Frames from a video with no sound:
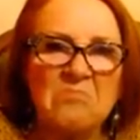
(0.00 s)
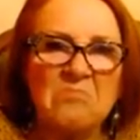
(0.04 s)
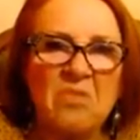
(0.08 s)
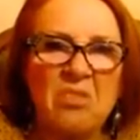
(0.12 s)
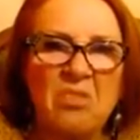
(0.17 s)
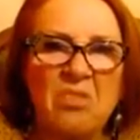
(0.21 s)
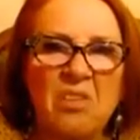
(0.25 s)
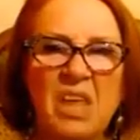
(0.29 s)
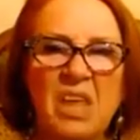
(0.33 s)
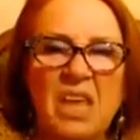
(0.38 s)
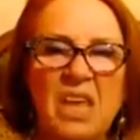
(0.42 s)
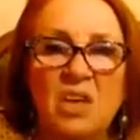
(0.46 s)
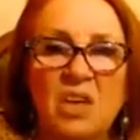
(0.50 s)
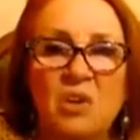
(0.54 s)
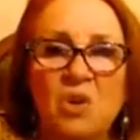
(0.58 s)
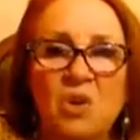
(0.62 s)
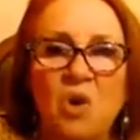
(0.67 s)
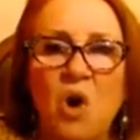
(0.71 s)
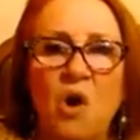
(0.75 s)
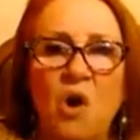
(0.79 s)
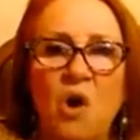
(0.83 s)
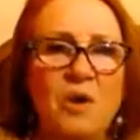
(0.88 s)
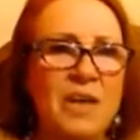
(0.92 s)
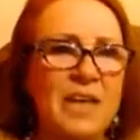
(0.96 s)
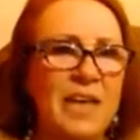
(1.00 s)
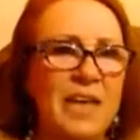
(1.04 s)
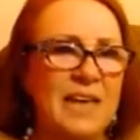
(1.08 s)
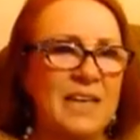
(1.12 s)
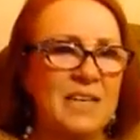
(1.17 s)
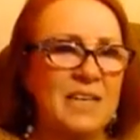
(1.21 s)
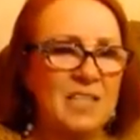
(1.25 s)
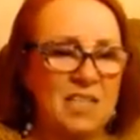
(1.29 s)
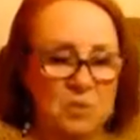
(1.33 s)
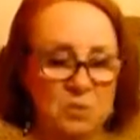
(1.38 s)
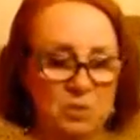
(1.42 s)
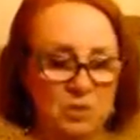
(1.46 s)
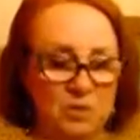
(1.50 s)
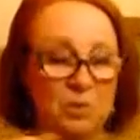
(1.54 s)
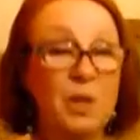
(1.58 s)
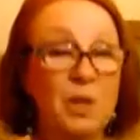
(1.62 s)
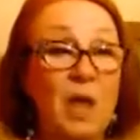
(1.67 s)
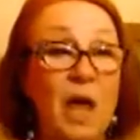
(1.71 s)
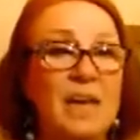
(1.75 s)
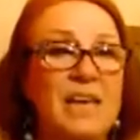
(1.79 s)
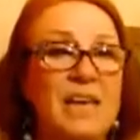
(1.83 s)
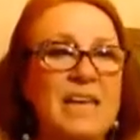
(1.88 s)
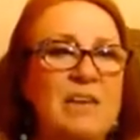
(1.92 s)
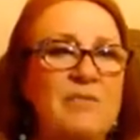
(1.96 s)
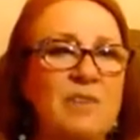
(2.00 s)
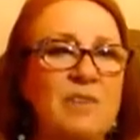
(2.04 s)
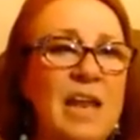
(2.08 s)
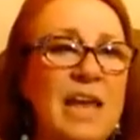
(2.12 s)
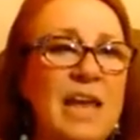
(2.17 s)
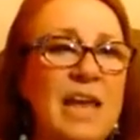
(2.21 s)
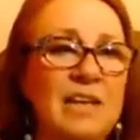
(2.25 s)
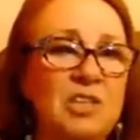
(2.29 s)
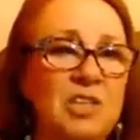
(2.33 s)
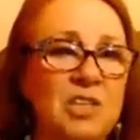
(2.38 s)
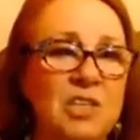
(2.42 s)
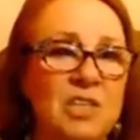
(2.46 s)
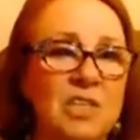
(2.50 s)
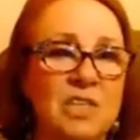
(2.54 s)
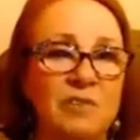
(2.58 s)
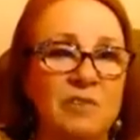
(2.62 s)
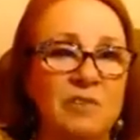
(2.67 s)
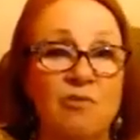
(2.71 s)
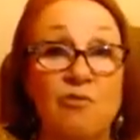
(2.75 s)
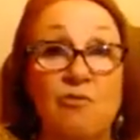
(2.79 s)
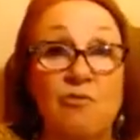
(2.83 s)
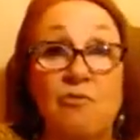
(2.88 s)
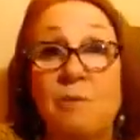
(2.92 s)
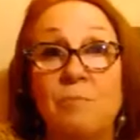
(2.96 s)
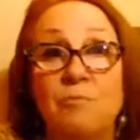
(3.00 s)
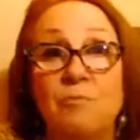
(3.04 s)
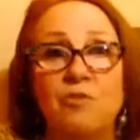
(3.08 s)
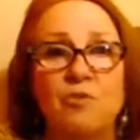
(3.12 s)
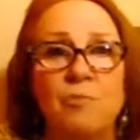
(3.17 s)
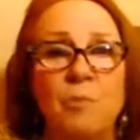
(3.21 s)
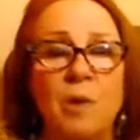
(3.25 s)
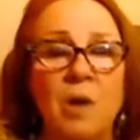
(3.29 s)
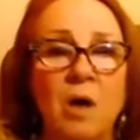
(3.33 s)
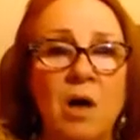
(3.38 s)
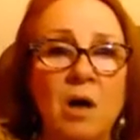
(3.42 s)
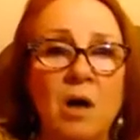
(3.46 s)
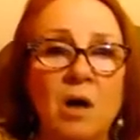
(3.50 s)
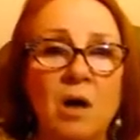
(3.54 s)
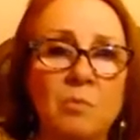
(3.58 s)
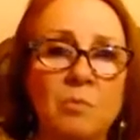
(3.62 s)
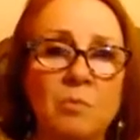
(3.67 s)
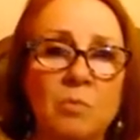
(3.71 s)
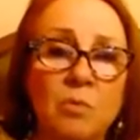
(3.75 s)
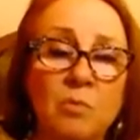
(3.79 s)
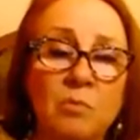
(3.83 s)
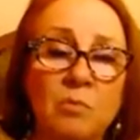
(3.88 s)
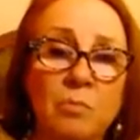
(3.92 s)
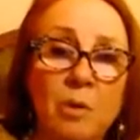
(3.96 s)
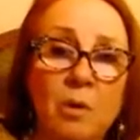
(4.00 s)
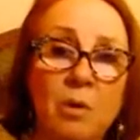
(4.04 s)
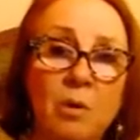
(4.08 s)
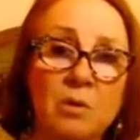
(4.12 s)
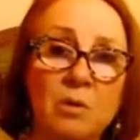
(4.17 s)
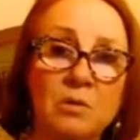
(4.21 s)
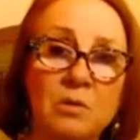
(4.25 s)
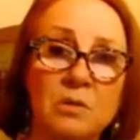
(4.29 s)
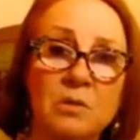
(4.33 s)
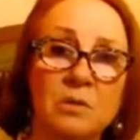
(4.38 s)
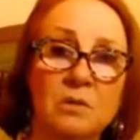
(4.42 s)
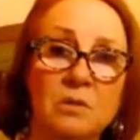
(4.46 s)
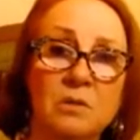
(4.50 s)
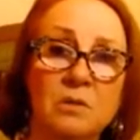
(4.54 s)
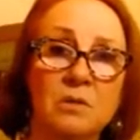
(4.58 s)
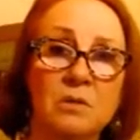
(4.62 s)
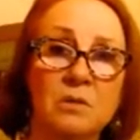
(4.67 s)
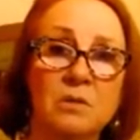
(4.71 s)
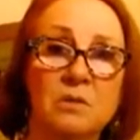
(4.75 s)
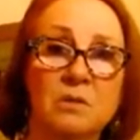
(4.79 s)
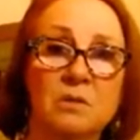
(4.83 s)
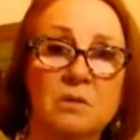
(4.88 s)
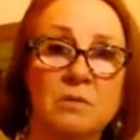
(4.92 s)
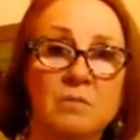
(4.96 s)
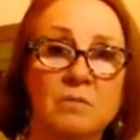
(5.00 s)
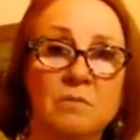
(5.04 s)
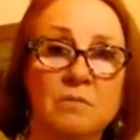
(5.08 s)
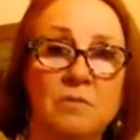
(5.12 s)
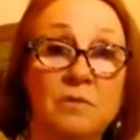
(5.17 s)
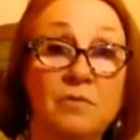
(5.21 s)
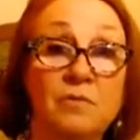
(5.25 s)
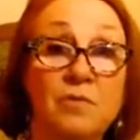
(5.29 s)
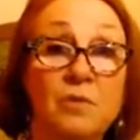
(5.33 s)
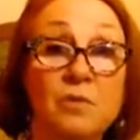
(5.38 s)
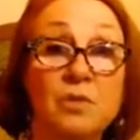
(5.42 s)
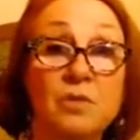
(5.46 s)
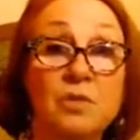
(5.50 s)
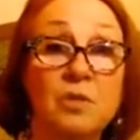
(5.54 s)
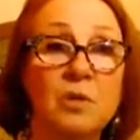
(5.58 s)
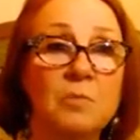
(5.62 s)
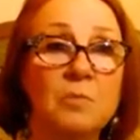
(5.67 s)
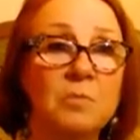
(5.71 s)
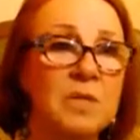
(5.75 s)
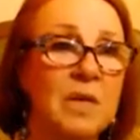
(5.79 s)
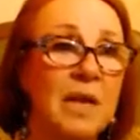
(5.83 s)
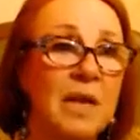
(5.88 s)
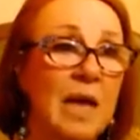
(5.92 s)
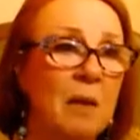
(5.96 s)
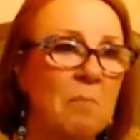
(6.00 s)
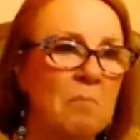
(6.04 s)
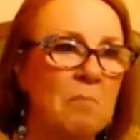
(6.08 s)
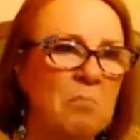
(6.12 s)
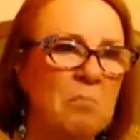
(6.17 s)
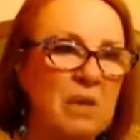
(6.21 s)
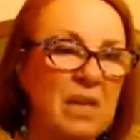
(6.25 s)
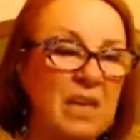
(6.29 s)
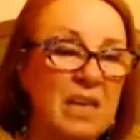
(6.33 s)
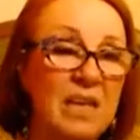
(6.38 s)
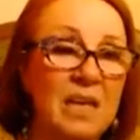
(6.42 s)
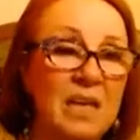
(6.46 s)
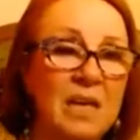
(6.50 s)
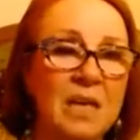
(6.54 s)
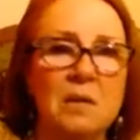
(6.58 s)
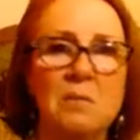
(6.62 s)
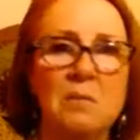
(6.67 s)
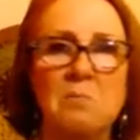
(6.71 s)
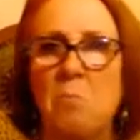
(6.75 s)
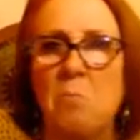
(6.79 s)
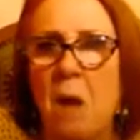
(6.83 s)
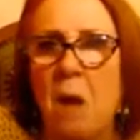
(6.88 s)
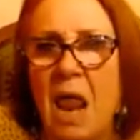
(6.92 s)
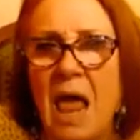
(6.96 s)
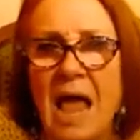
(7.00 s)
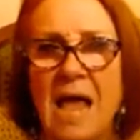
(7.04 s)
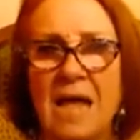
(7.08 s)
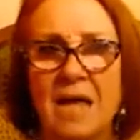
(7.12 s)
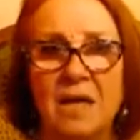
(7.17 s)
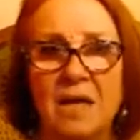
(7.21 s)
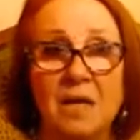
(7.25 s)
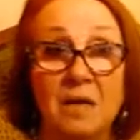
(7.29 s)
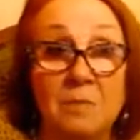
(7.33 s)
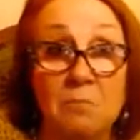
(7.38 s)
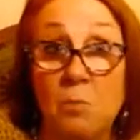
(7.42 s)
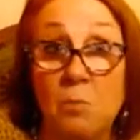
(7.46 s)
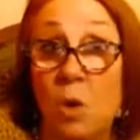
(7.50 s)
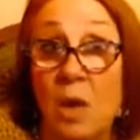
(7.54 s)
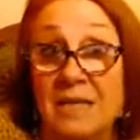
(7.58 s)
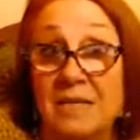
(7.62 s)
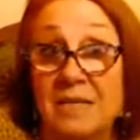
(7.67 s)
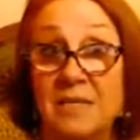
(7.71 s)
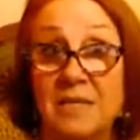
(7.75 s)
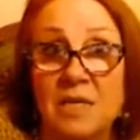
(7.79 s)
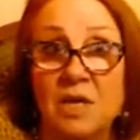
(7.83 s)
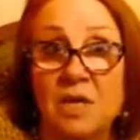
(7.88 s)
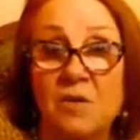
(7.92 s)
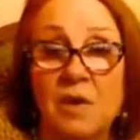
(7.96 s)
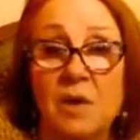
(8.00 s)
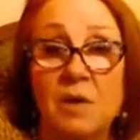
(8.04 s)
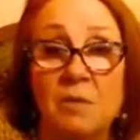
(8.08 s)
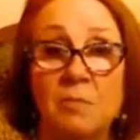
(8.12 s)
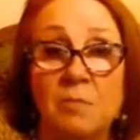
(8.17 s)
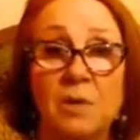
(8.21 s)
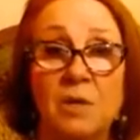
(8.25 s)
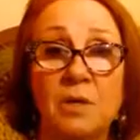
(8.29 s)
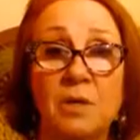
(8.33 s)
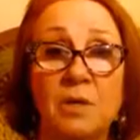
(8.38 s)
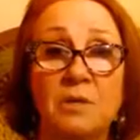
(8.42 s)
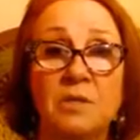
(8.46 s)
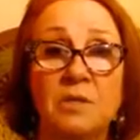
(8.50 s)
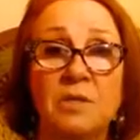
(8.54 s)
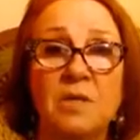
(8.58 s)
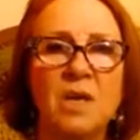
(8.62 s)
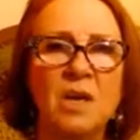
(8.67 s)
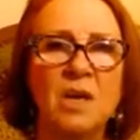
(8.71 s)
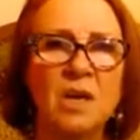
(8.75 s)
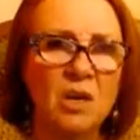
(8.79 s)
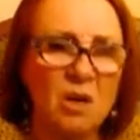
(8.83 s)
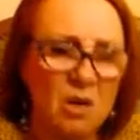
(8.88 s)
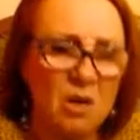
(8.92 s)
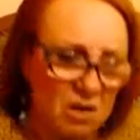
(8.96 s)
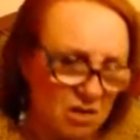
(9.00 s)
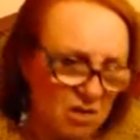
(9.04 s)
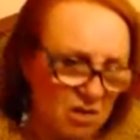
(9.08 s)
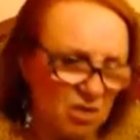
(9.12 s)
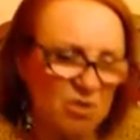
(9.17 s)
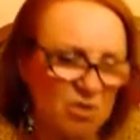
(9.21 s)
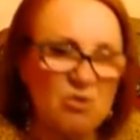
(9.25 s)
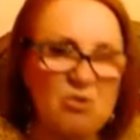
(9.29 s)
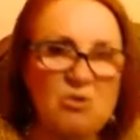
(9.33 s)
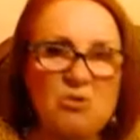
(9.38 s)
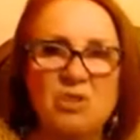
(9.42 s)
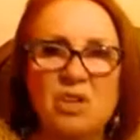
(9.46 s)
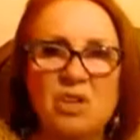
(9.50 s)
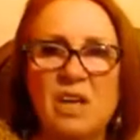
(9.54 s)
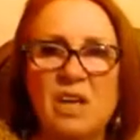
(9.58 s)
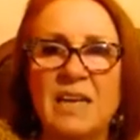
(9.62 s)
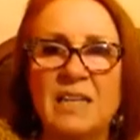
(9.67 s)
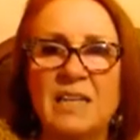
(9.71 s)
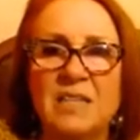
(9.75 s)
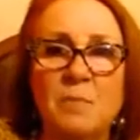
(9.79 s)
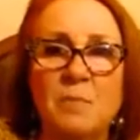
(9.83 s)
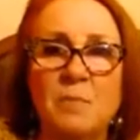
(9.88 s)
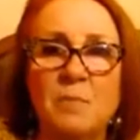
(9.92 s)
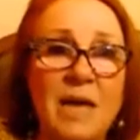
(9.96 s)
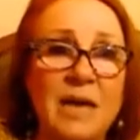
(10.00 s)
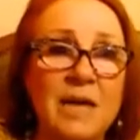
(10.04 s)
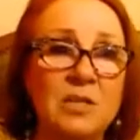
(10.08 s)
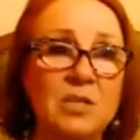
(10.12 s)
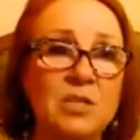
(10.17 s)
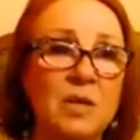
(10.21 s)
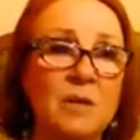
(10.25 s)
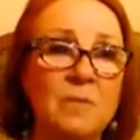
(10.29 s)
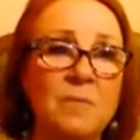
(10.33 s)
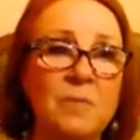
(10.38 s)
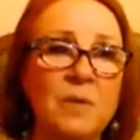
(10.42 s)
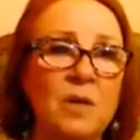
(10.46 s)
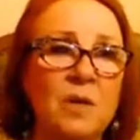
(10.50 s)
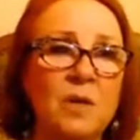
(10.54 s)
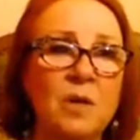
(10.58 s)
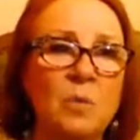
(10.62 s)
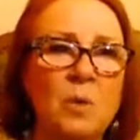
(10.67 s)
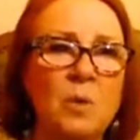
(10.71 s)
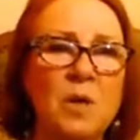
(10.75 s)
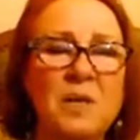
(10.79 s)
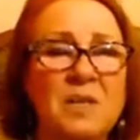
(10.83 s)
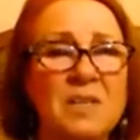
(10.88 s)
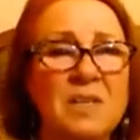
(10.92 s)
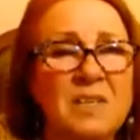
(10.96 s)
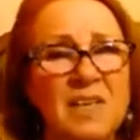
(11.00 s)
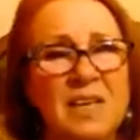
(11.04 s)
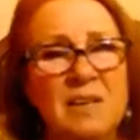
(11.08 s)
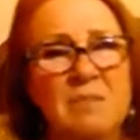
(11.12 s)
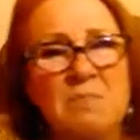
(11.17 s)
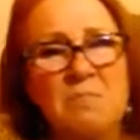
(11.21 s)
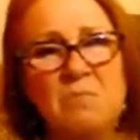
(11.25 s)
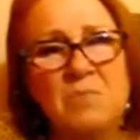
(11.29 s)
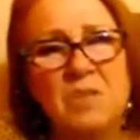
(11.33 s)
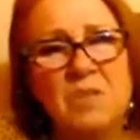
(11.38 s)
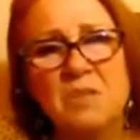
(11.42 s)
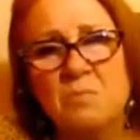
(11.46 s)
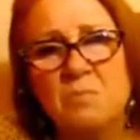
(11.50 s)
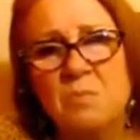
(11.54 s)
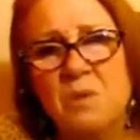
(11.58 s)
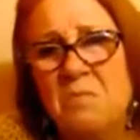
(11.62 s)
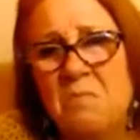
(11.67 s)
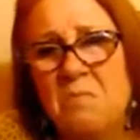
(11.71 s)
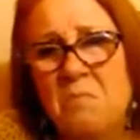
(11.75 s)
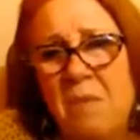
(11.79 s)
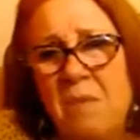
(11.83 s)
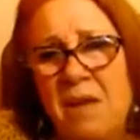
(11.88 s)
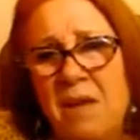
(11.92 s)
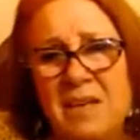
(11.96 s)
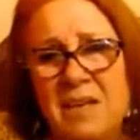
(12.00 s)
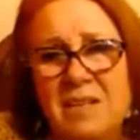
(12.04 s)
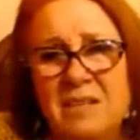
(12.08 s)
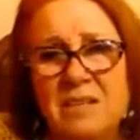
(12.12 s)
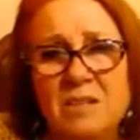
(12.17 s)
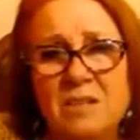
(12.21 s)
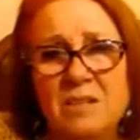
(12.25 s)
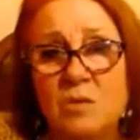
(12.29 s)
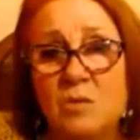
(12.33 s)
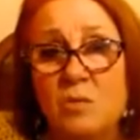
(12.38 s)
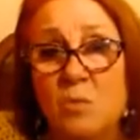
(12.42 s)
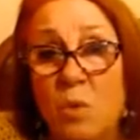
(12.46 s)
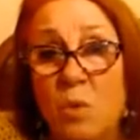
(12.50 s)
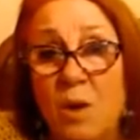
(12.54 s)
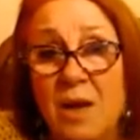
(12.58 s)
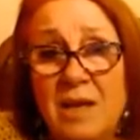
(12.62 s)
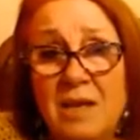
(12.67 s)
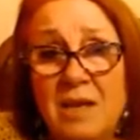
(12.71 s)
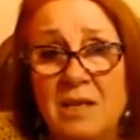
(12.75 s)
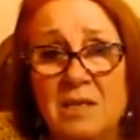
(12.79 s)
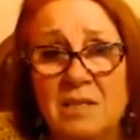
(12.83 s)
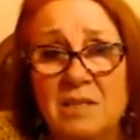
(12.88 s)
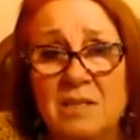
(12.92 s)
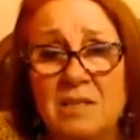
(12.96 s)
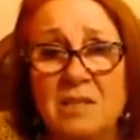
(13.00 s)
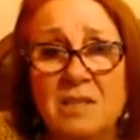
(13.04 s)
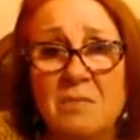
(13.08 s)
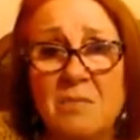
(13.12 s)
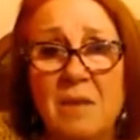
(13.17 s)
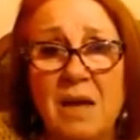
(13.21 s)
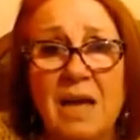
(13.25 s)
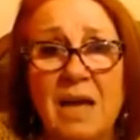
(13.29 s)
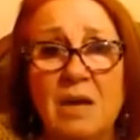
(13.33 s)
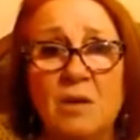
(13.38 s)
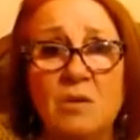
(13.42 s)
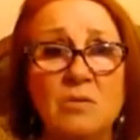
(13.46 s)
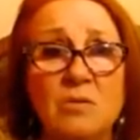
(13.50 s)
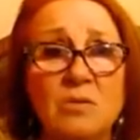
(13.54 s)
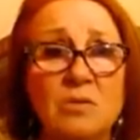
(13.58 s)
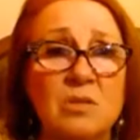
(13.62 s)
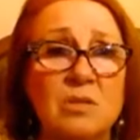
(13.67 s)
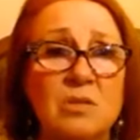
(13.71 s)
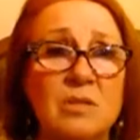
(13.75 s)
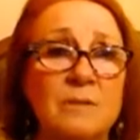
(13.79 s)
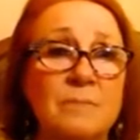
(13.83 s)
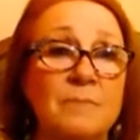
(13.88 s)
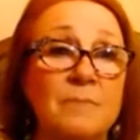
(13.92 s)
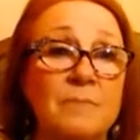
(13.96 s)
thick and corrugated with uneven edges as if ripped from a cardboard box. The full stops are now big and black, more like cigarette burns, going through to the next page where an attempt has been made to white them out.